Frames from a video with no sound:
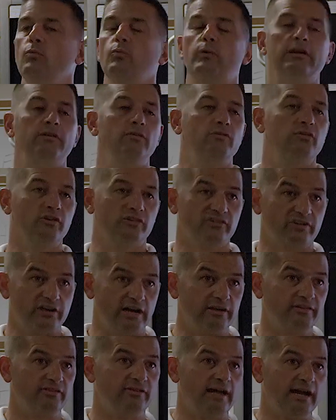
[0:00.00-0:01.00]
We
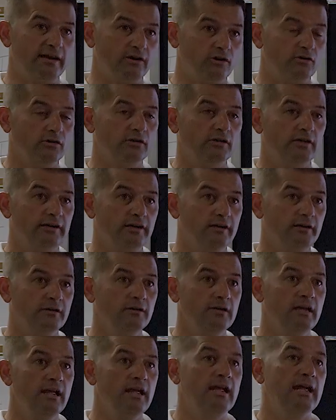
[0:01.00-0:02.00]
discussed that
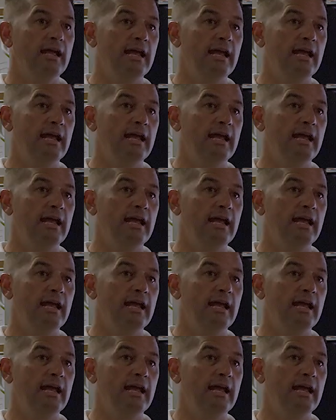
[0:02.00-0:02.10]
earlier